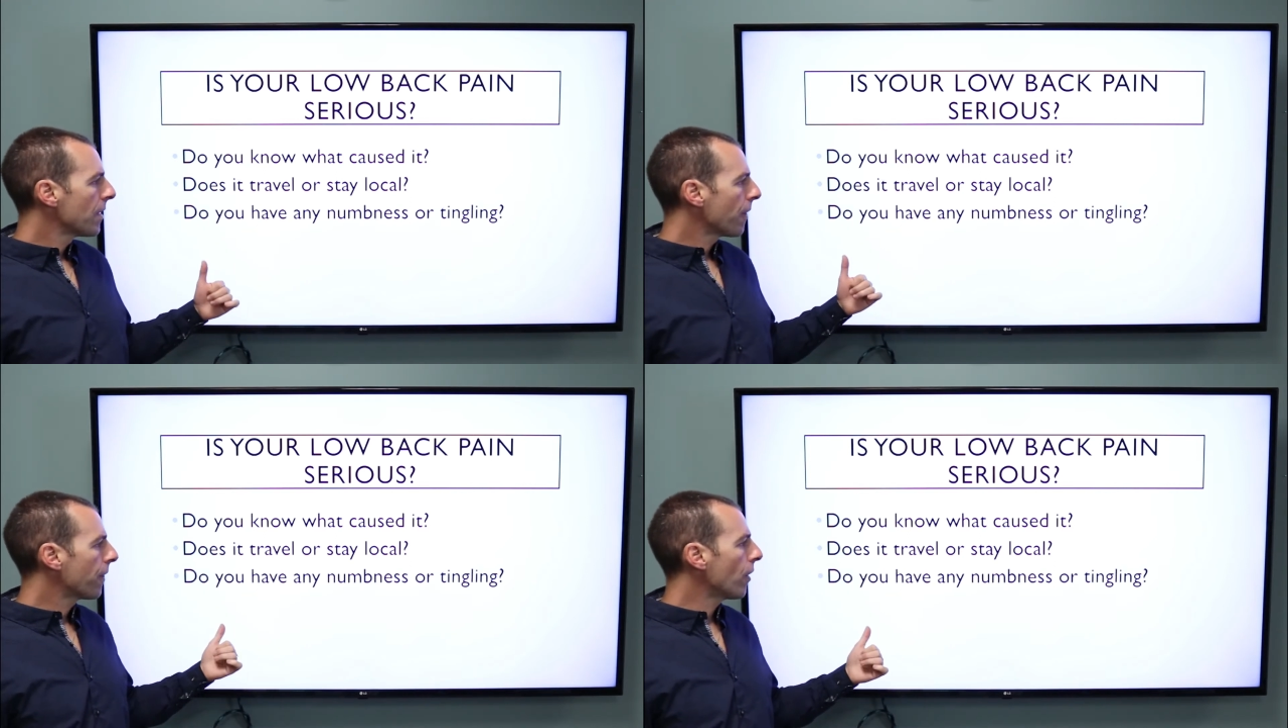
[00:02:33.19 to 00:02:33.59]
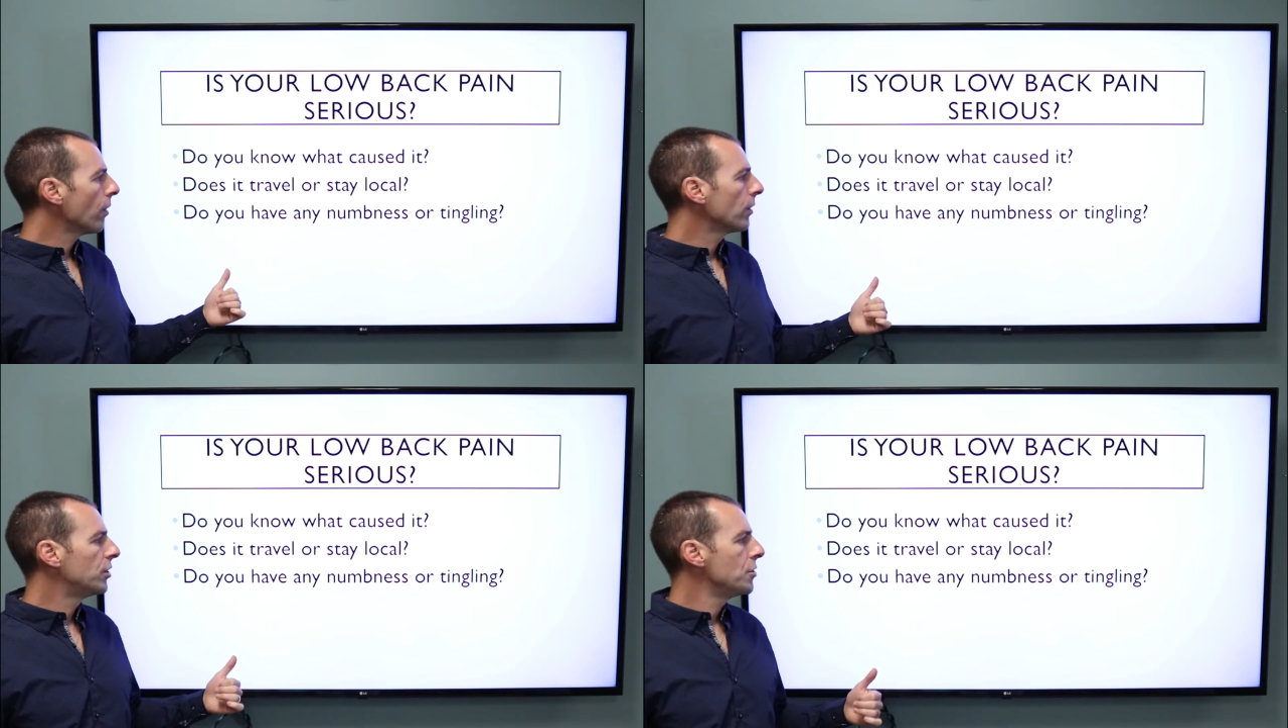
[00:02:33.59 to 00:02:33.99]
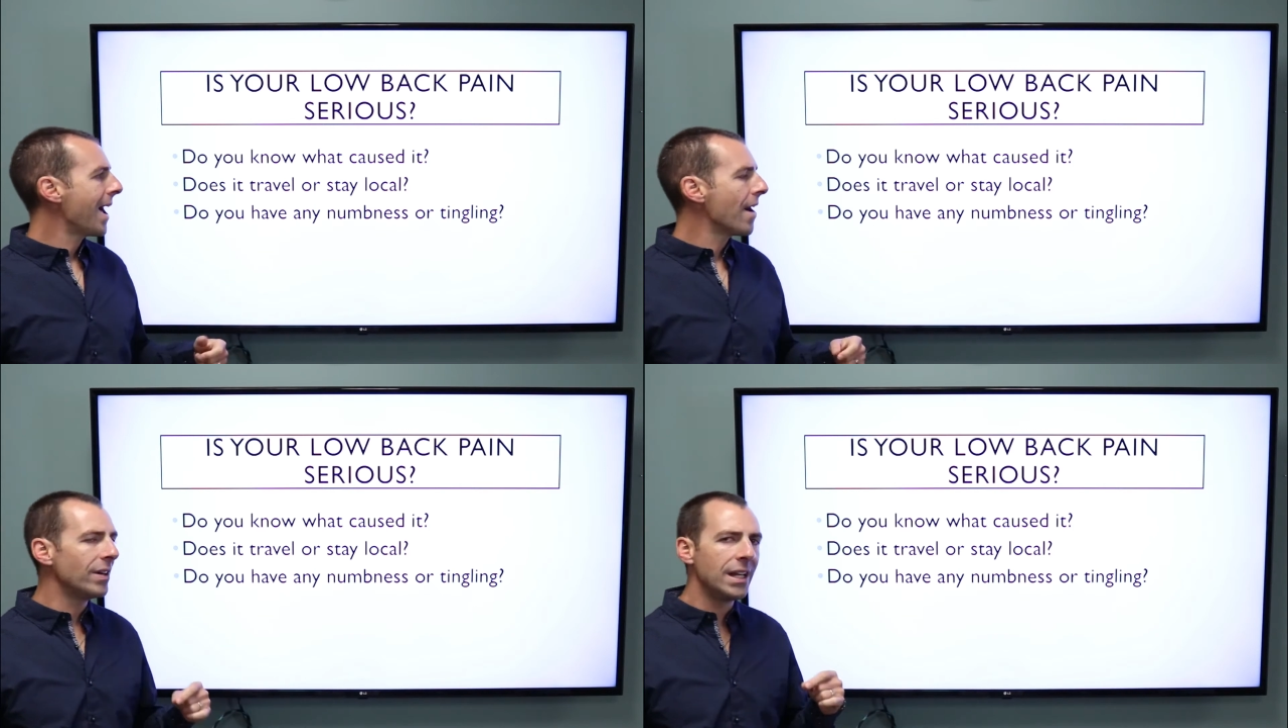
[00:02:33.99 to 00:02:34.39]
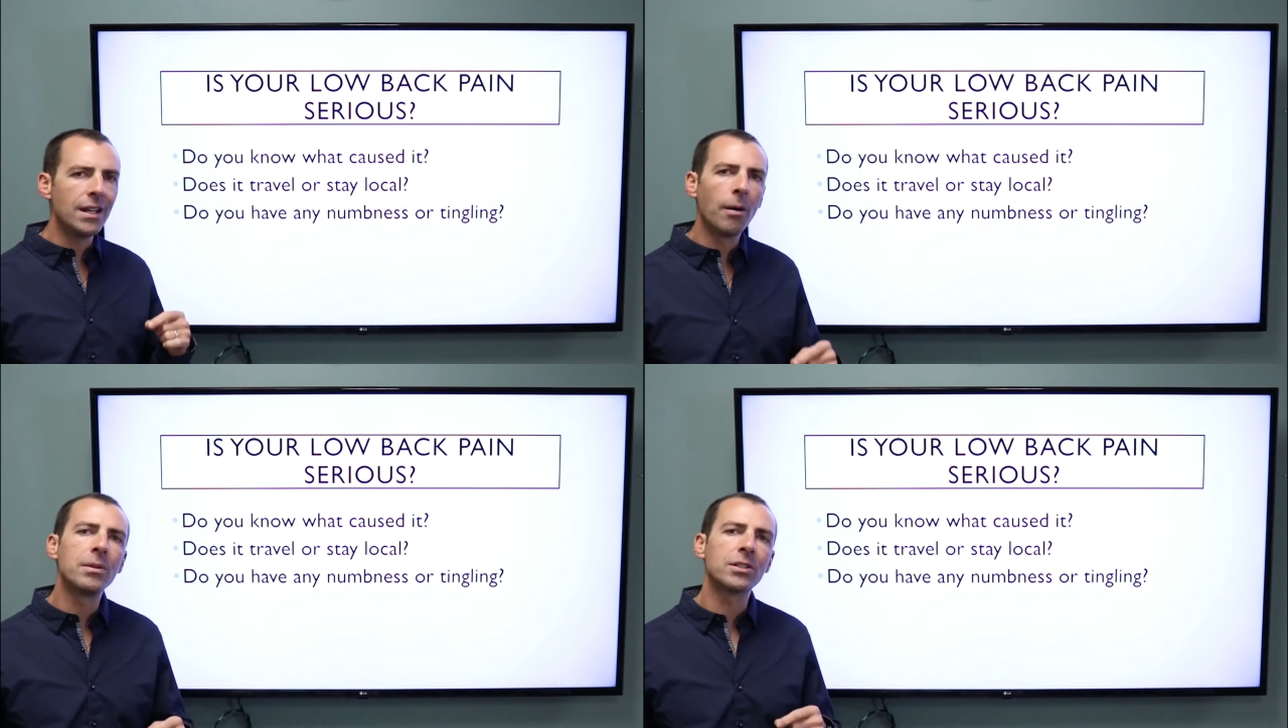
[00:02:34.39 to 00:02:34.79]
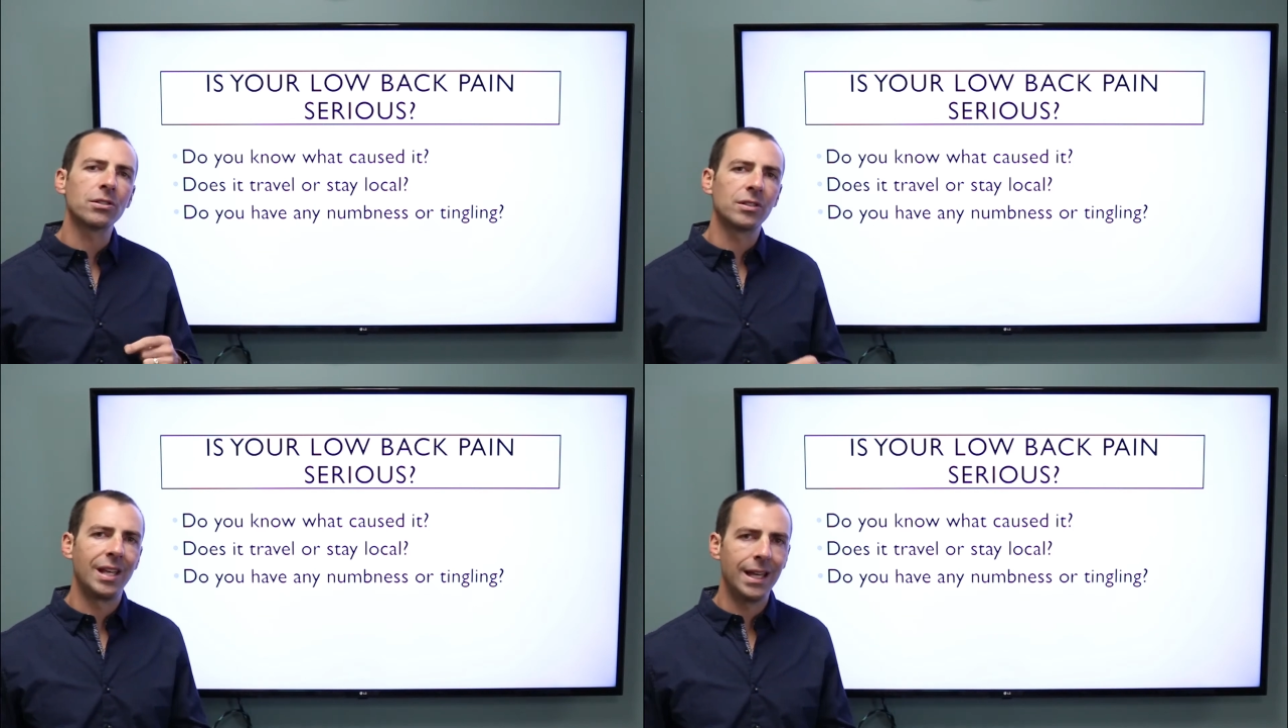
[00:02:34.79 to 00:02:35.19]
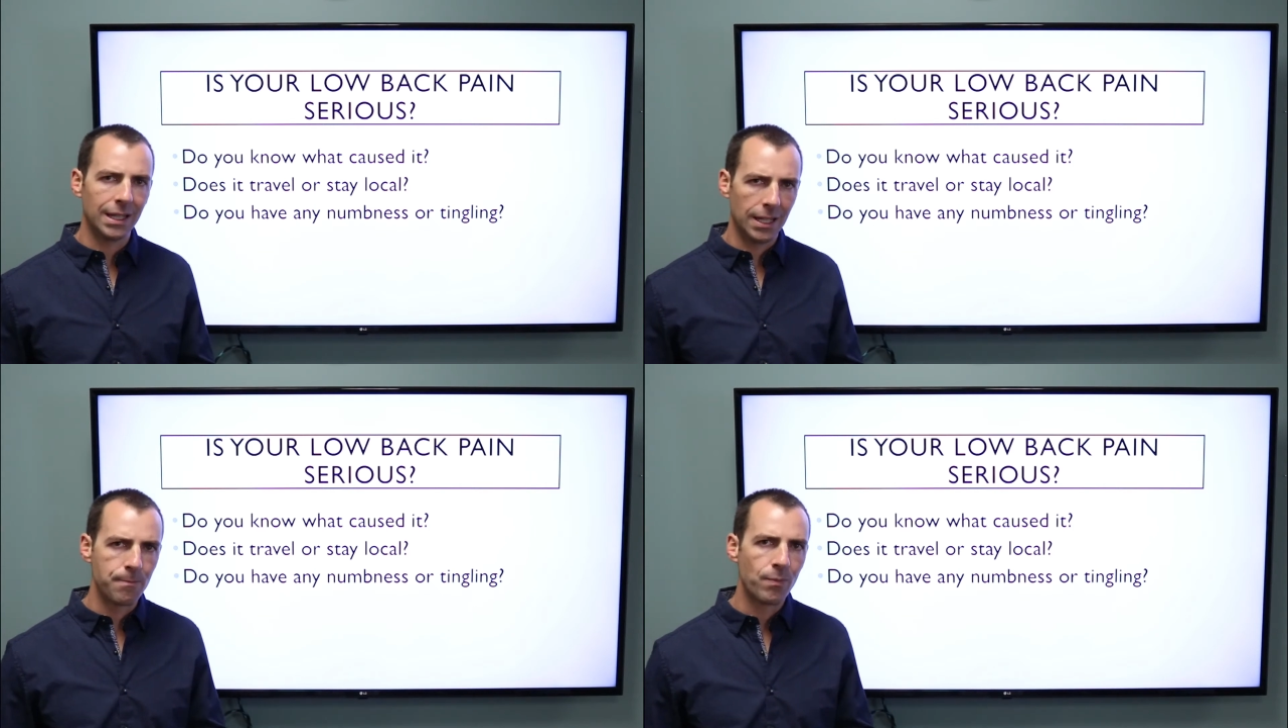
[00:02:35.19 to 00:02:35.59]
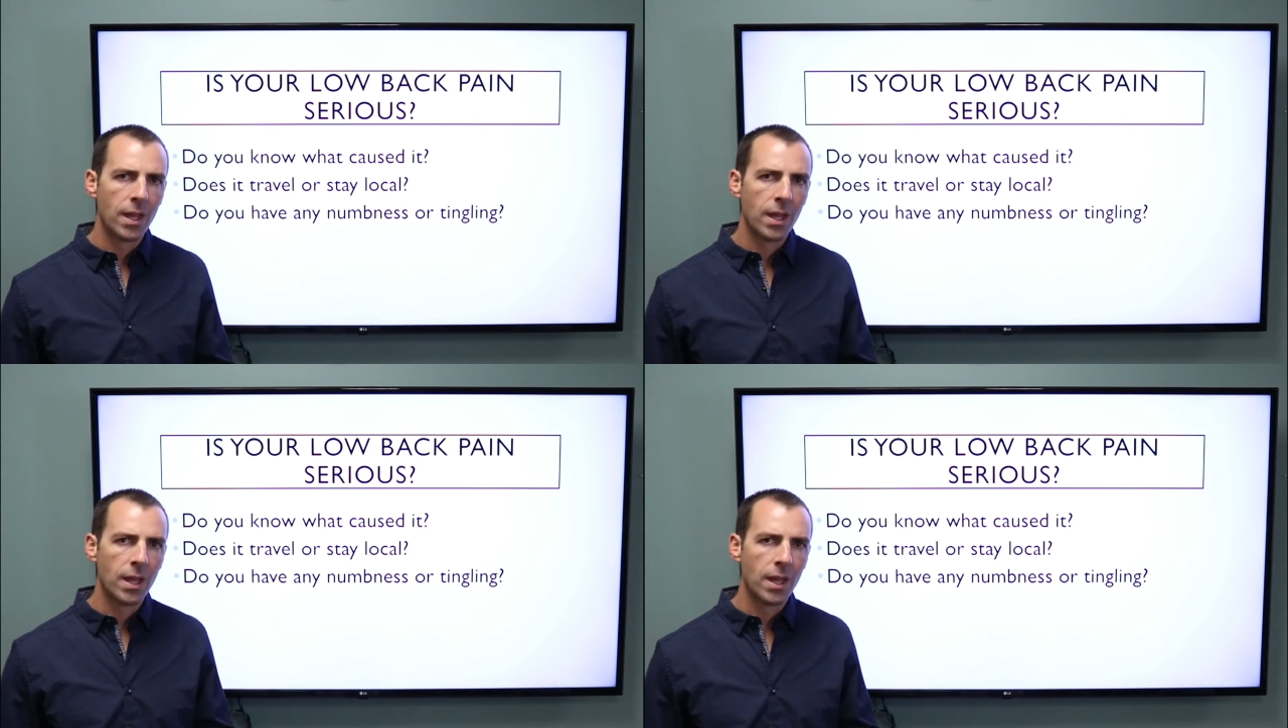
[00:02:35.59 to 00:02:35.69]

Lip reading: Third, do you have any numbness or tingling?